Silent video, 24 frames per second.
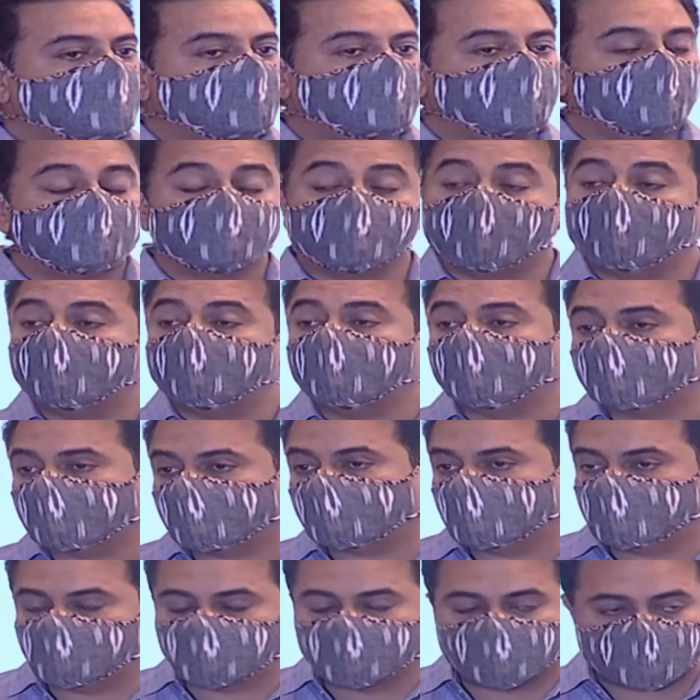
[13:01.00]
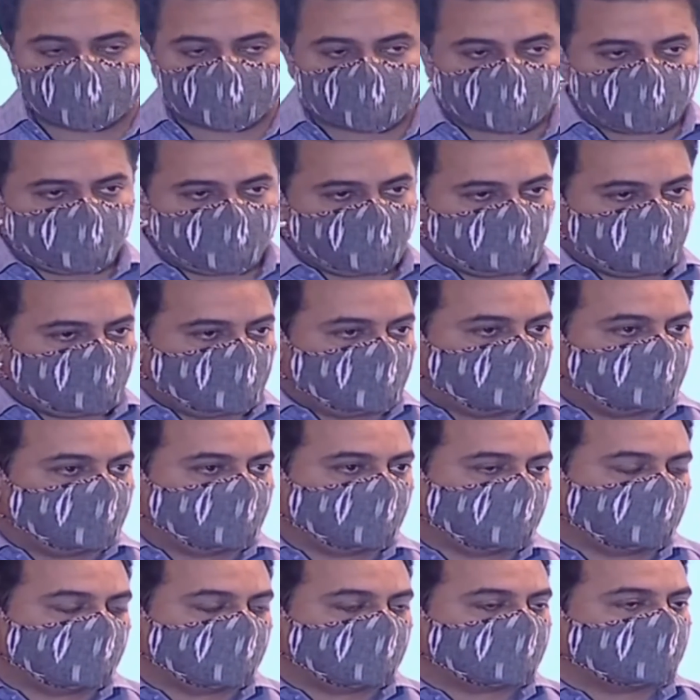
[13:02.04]
admire. In fact,
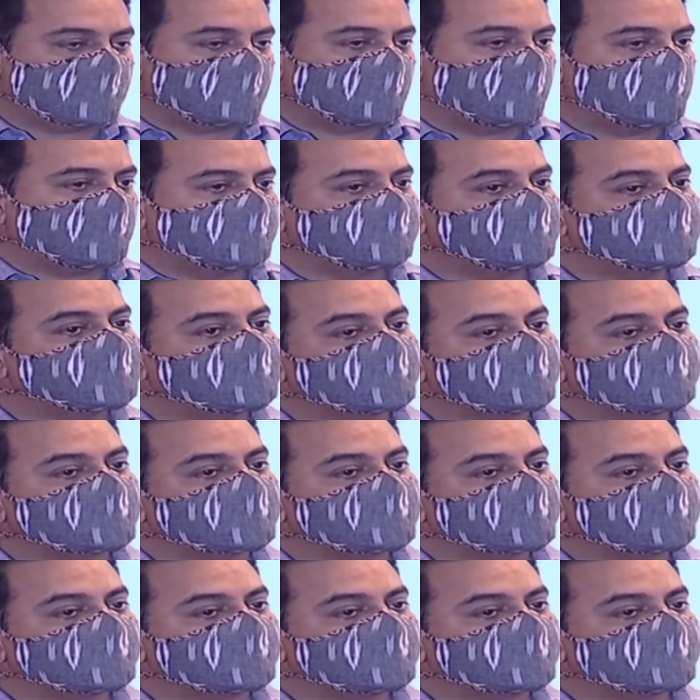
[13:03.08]
when I met the